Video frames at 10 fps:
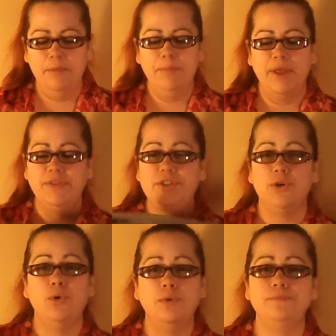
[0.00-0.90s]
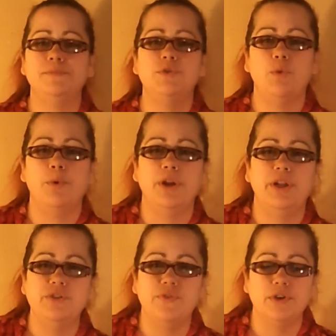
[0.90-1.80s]
But the tool, that's what we're going
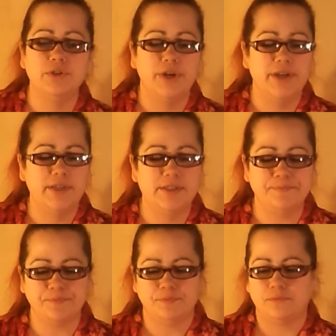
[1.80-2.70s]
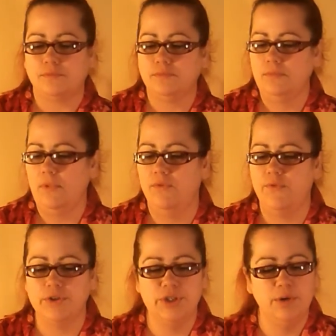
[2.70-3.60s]
to use for her dress.
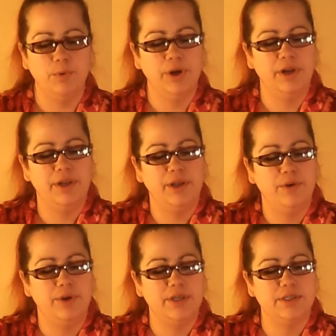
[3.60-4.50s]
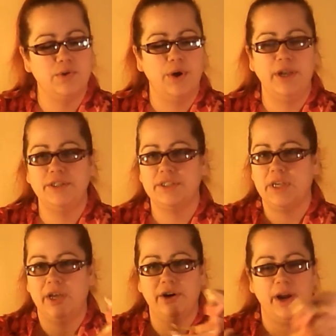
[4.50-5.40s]
First thing we're going to do is go ahead and just
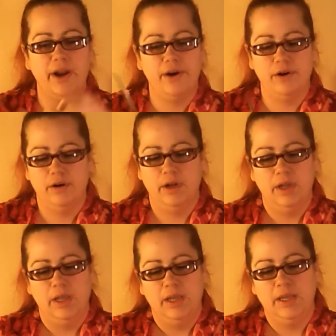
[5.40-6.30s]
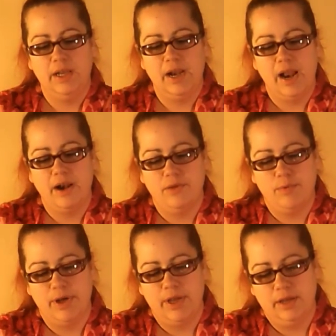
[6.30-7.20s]
cut her hair, get it out of the
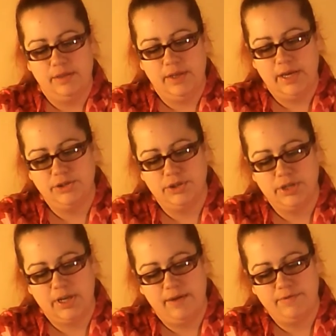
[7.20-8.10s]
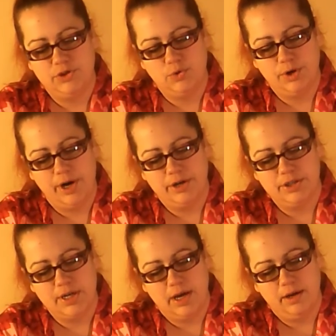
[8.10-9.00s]
way. The angel's going to have a short
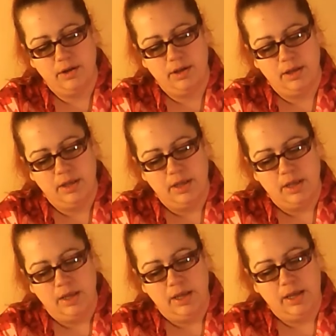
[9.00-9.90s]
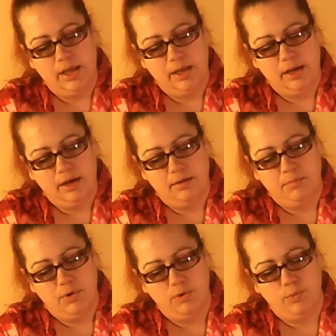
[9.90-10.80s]
hairstyle. And
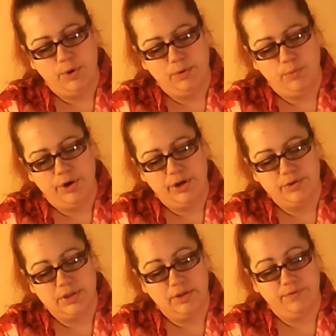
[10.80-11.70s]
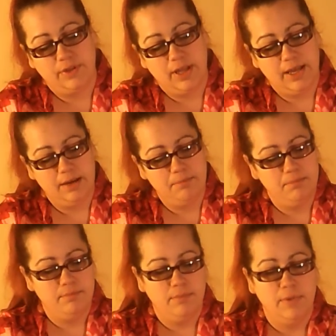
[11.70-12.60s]
when we're using the flame,
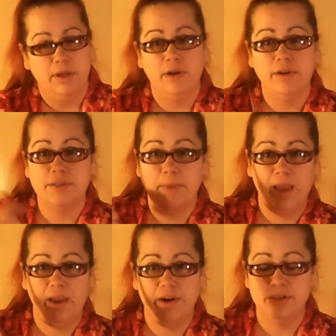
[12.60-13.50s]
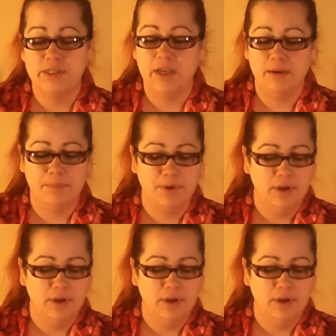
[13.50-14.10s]
notice my hair is up.